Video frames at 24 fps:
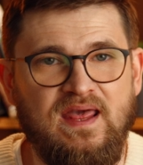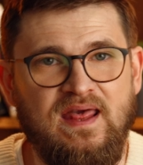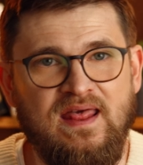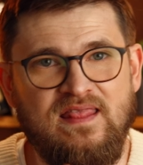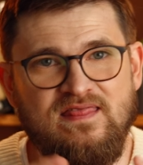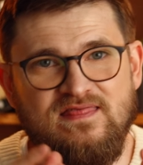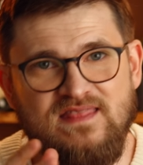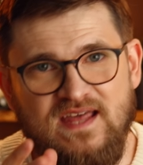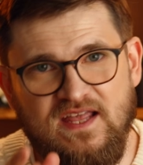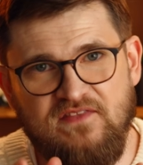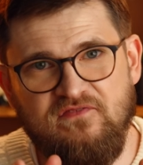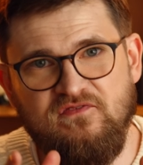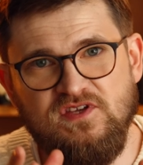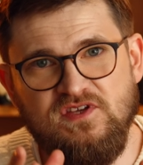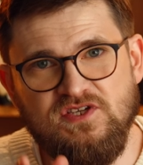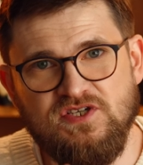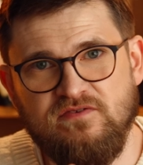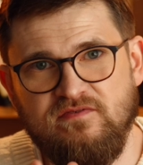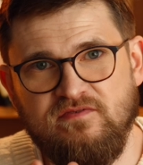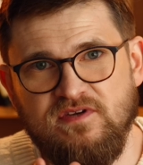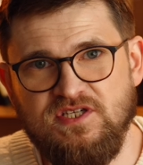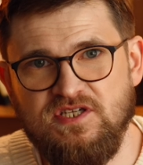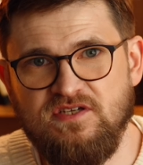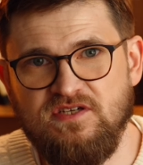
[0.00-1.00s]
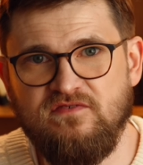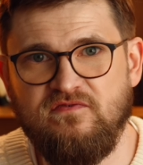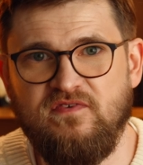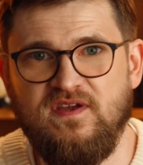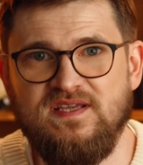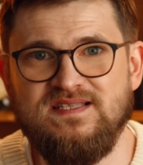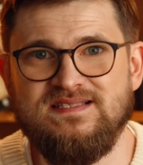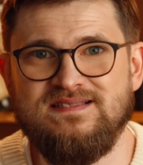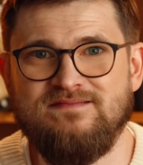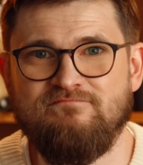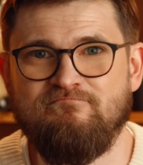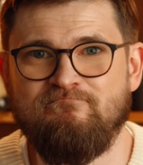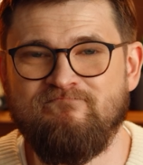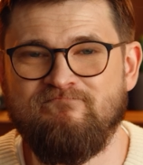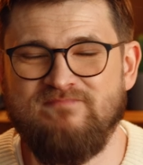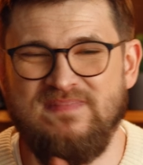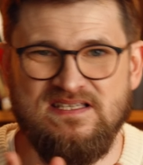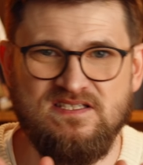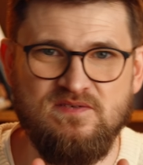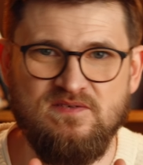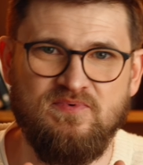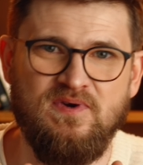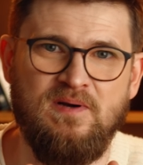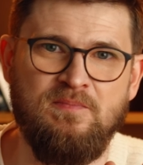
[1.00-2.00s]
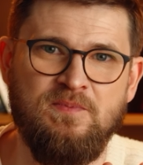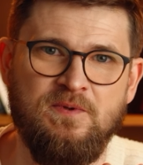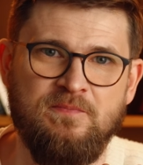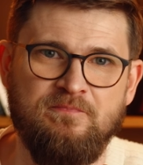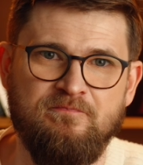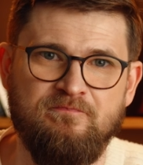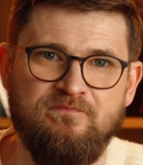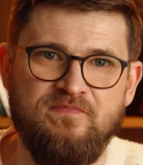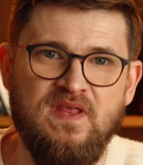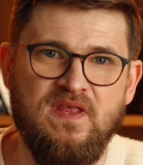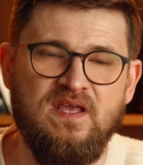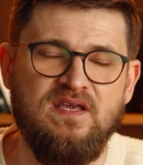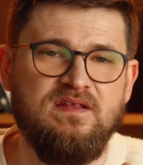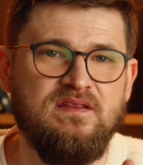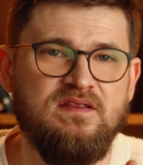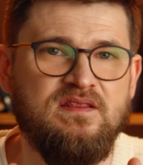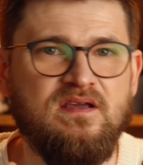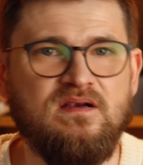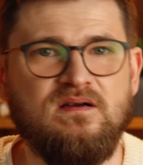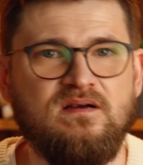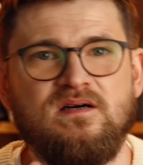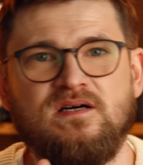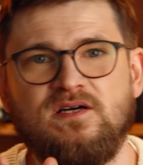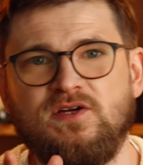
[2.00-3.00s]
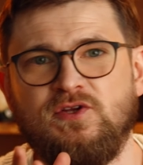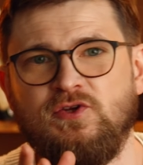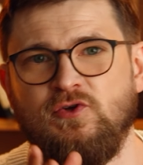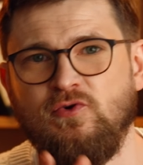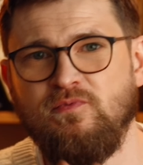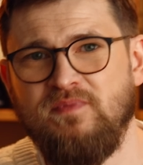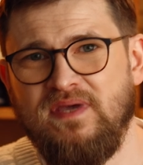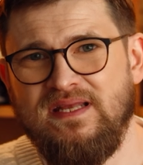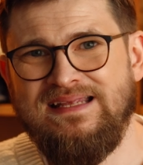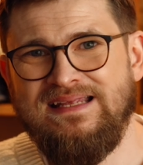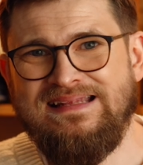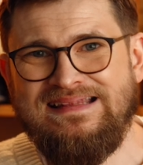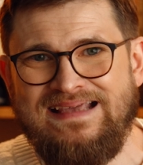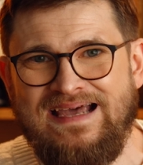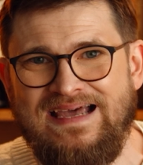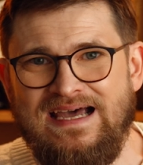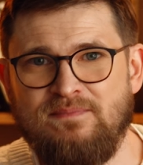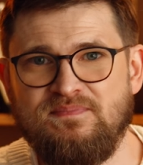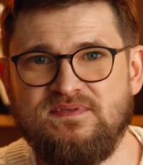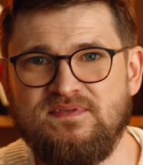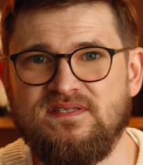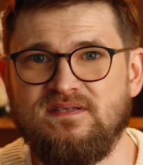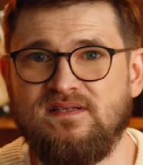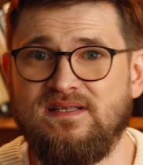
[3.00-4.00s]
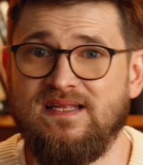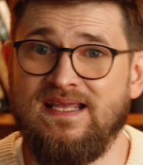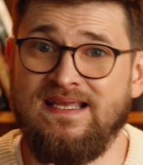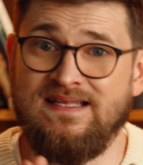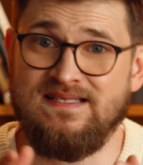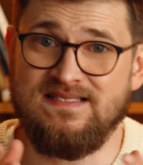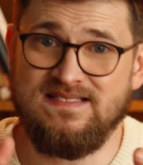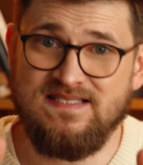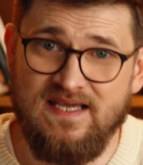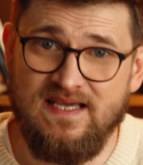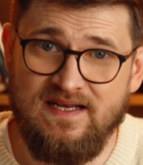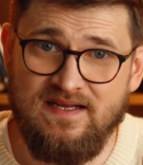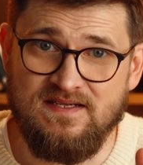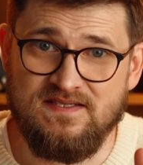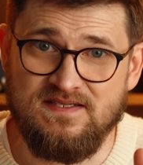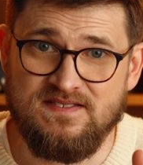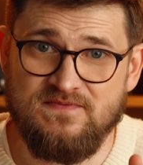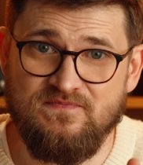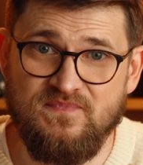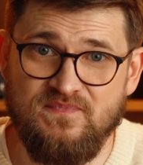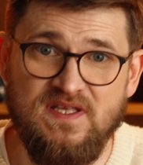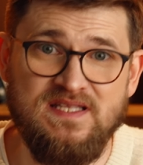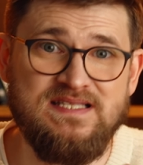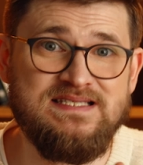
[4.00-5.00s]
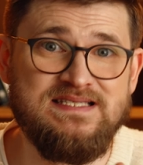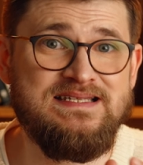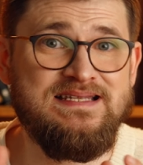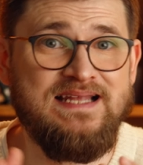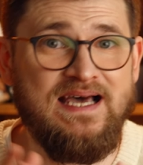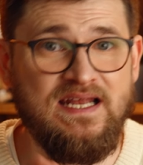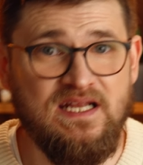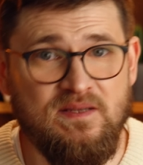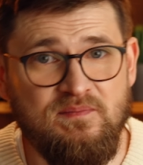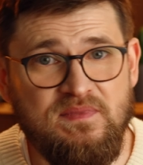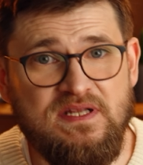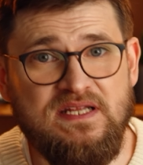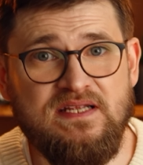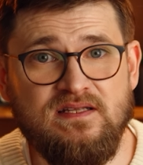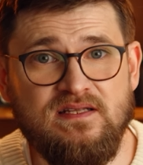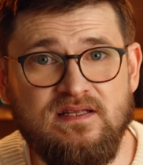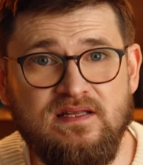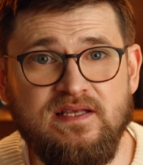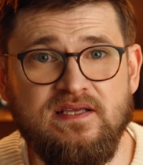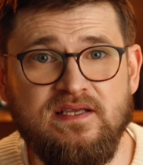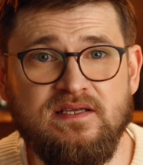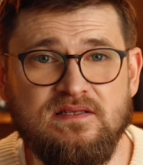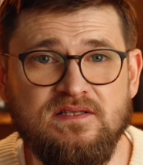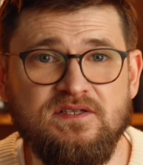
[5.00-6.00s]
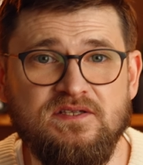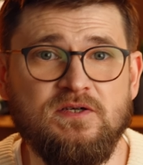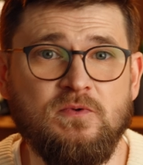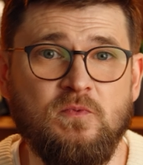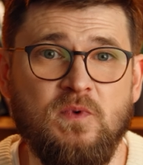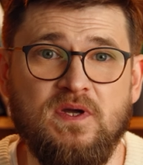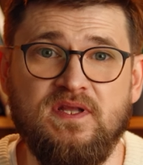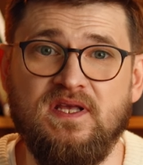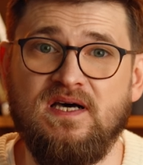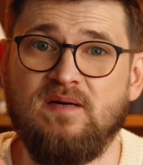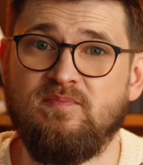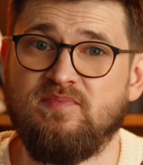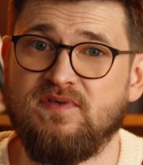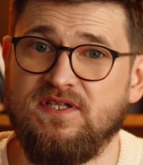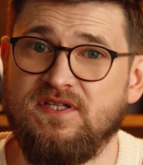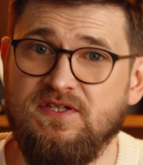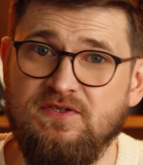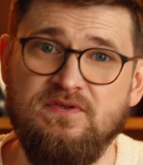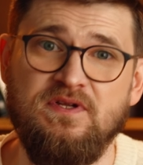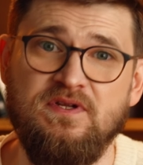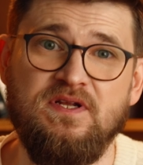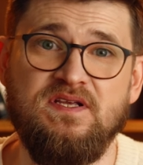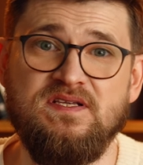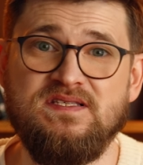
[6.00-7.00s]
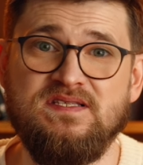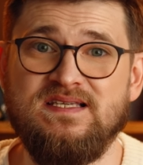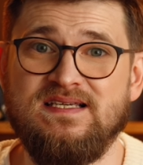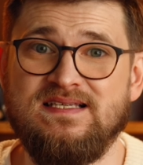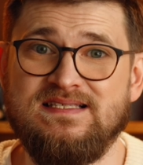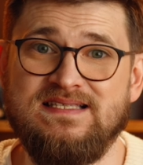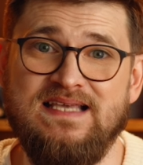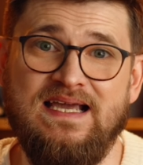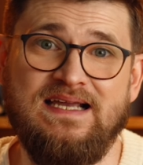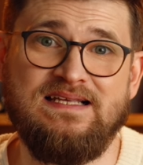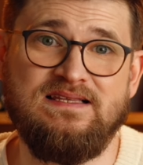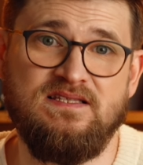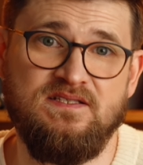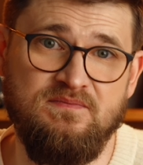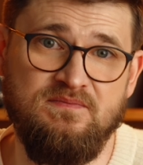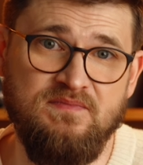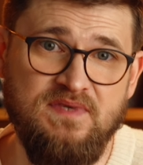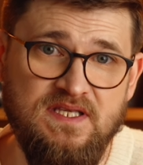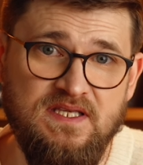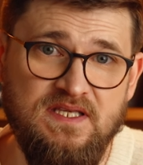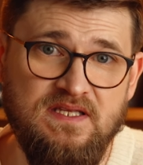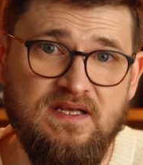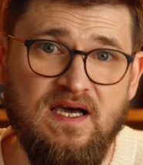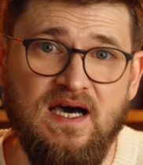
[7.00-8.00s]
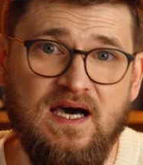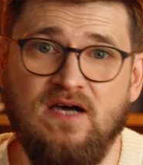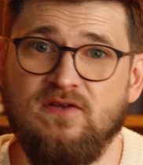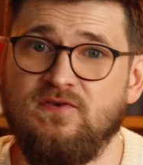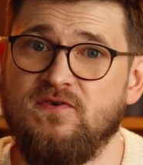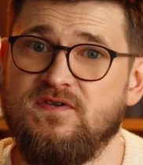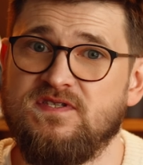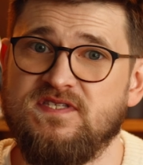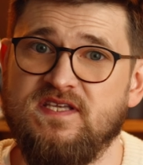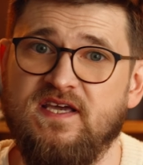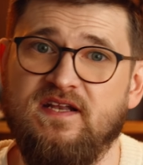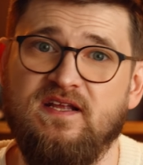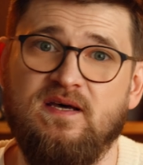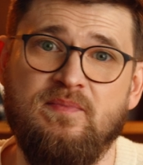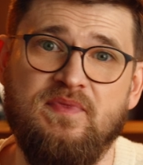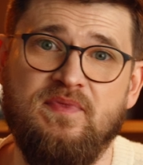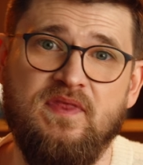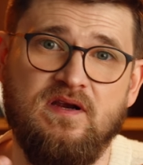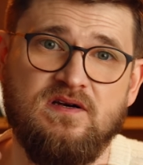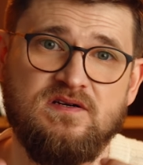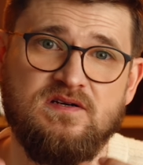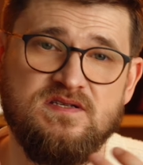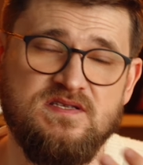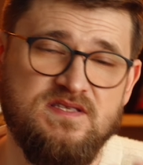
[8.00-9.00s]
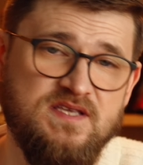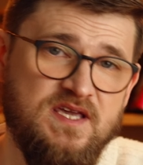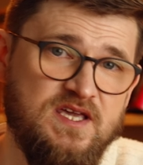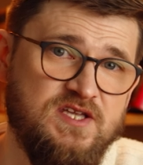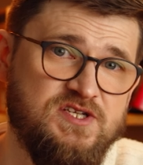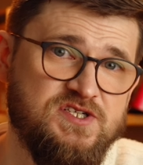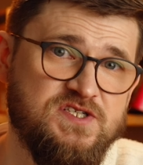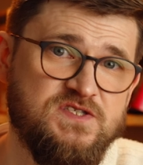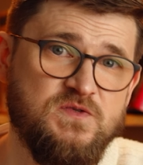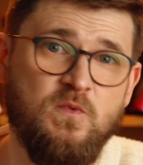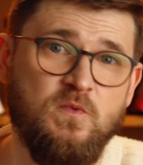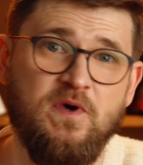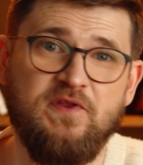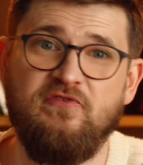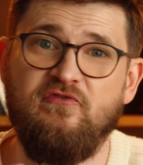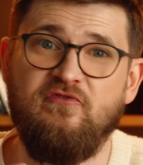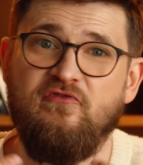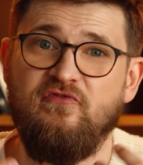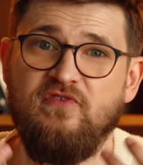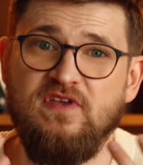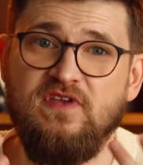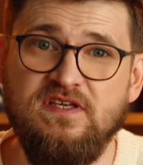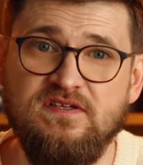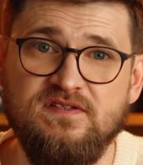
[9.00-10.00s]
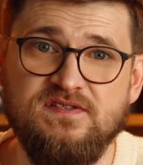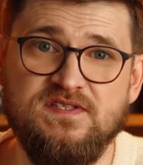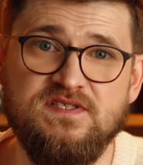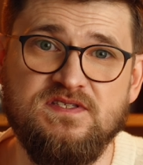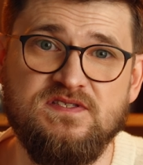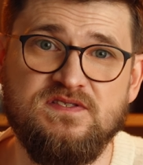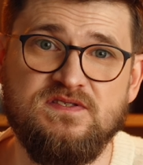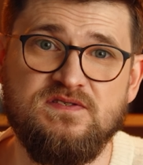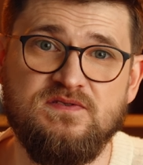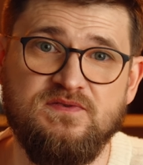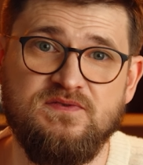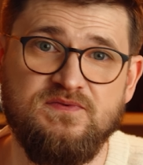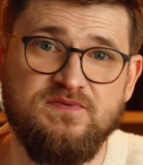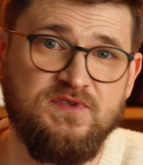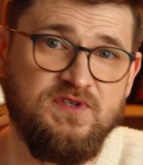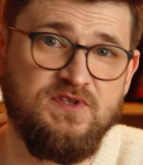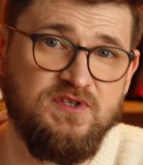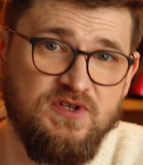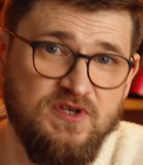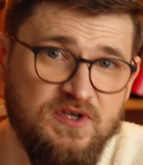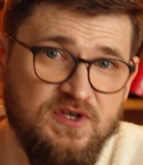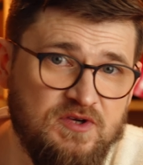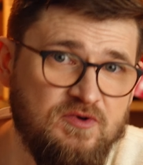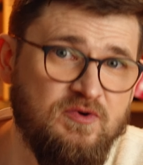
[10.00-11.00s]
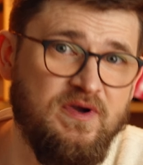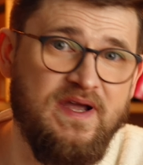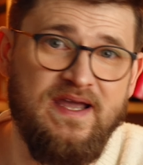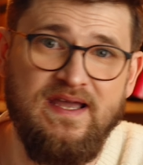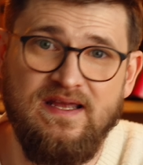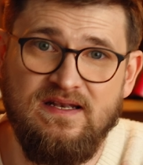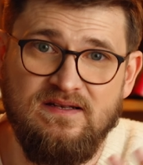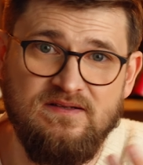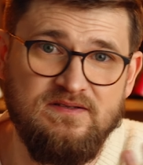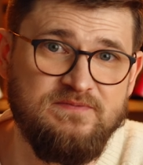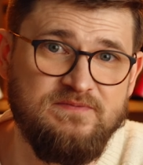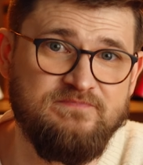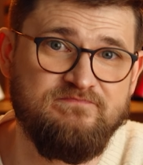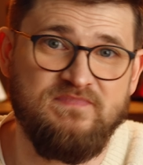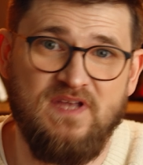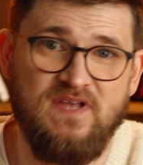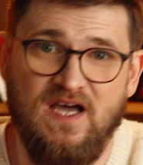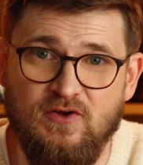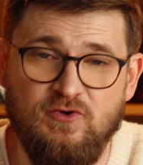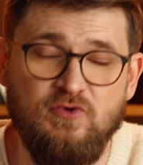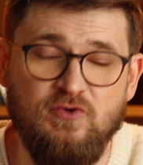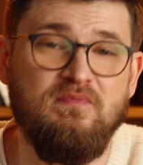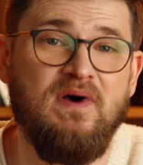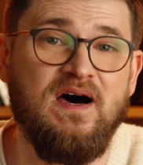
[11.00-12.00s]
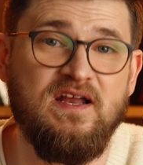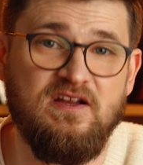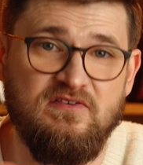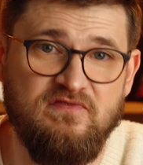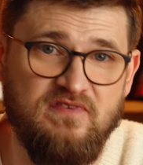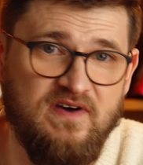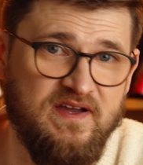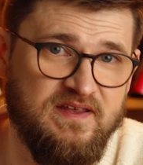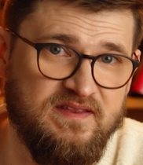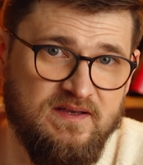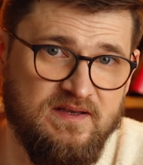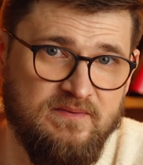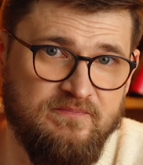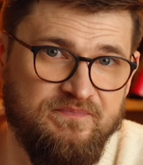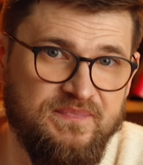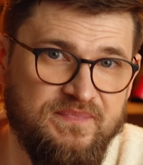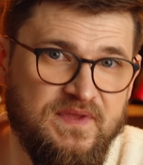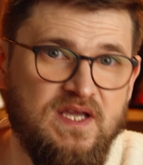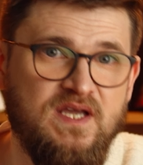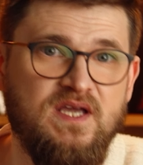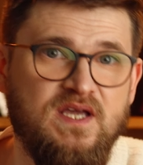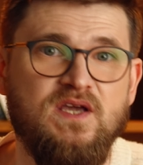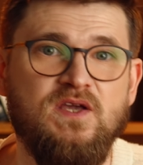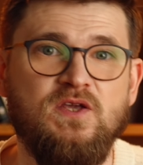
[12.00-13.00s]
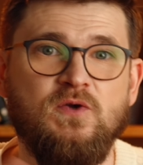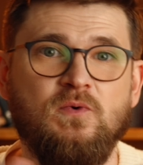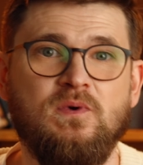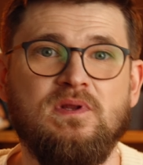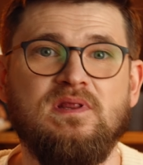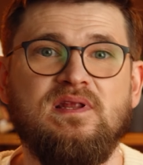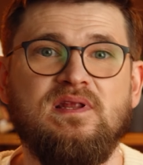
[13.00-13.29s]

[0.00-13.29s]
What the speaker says: And that feature-rich interface is a problem. There are too many tabs and settings. It's not immediately clear what opportunities exactly mean, how to set up their stages, what fields do, and how to modify them. You will